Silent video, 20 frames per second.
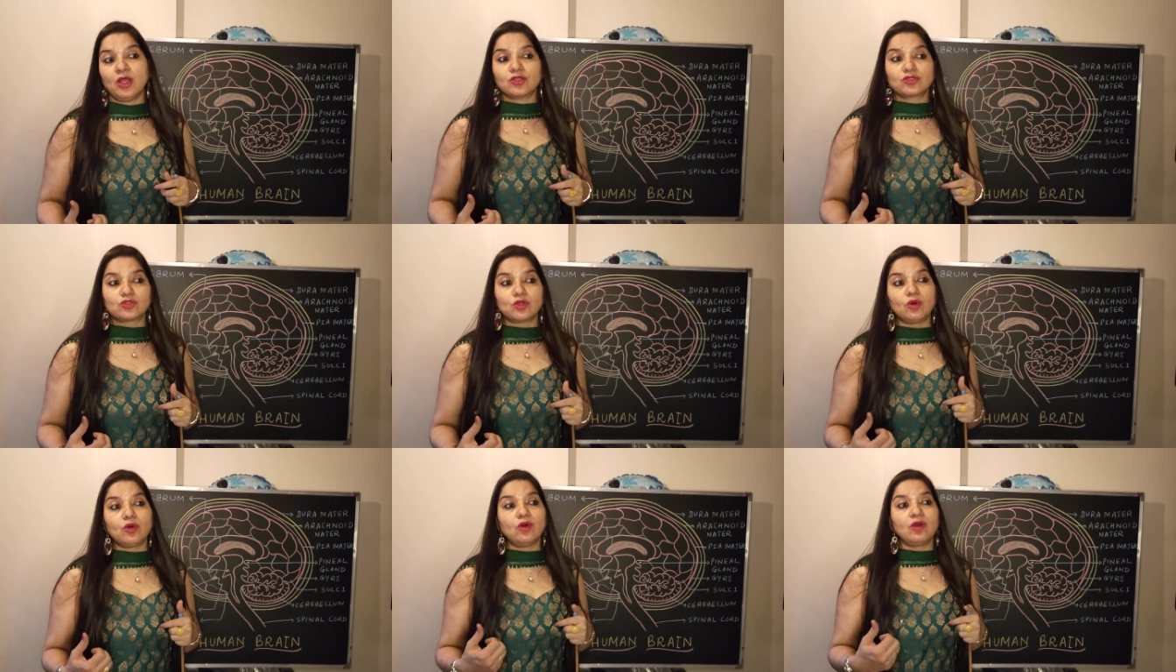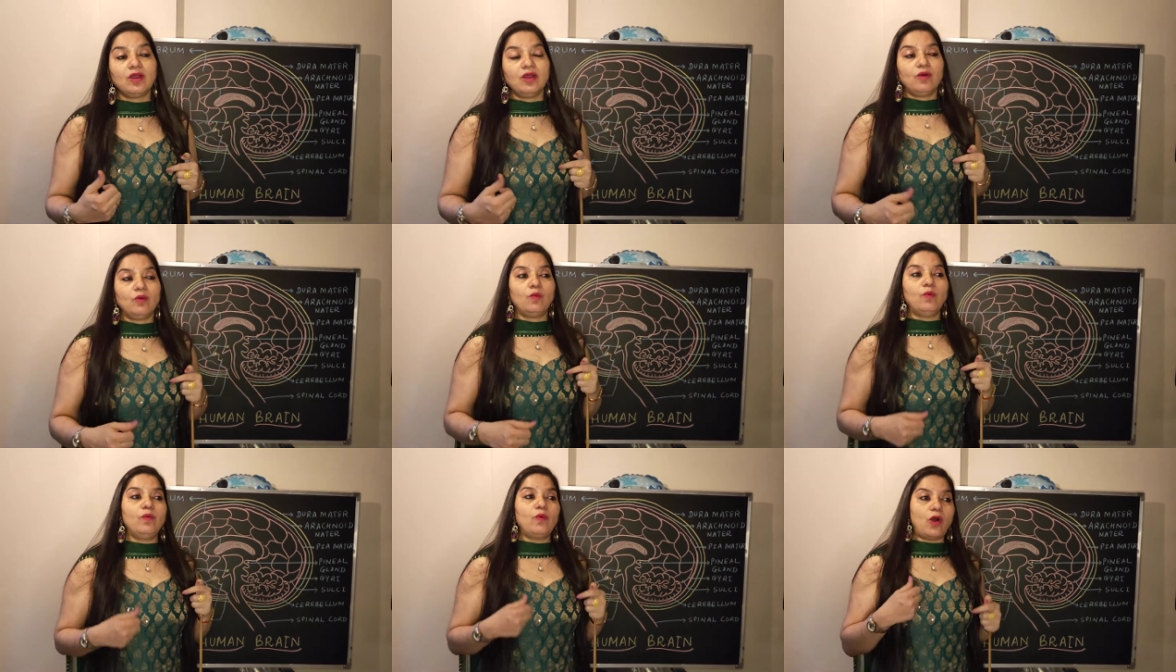So
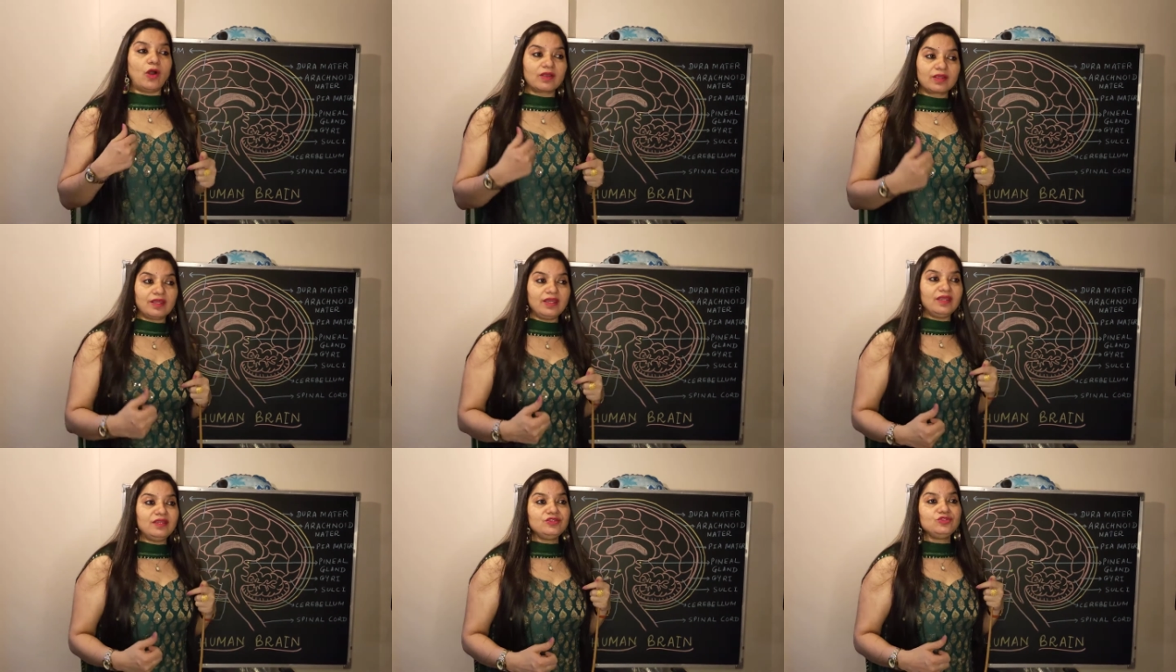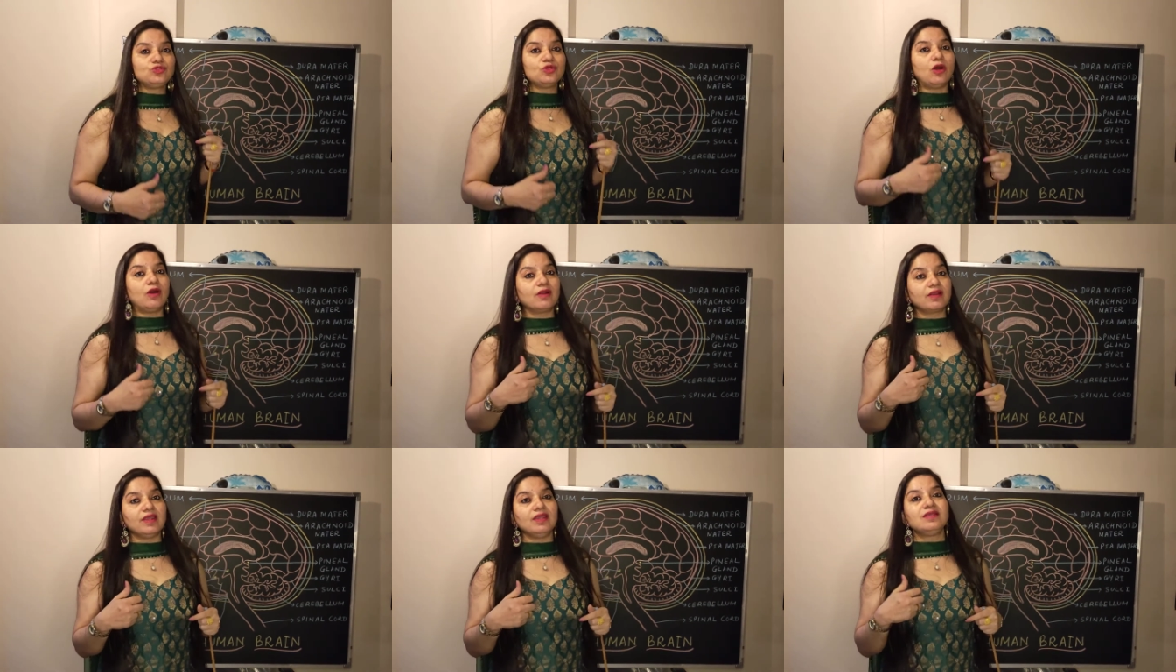walking,
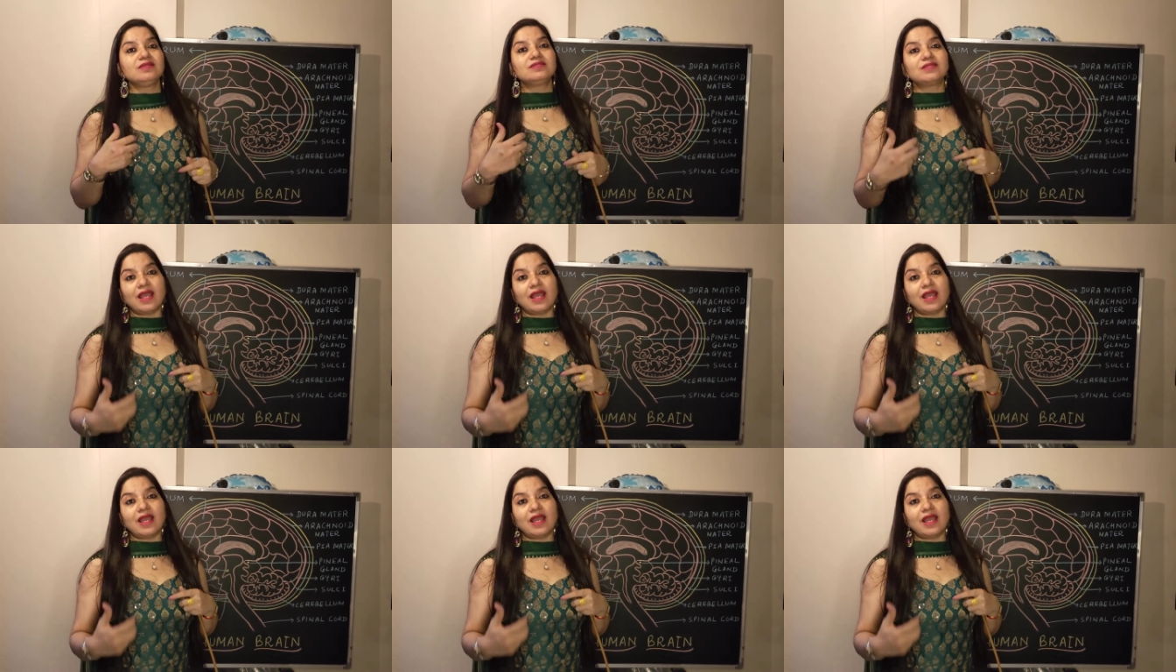jogging,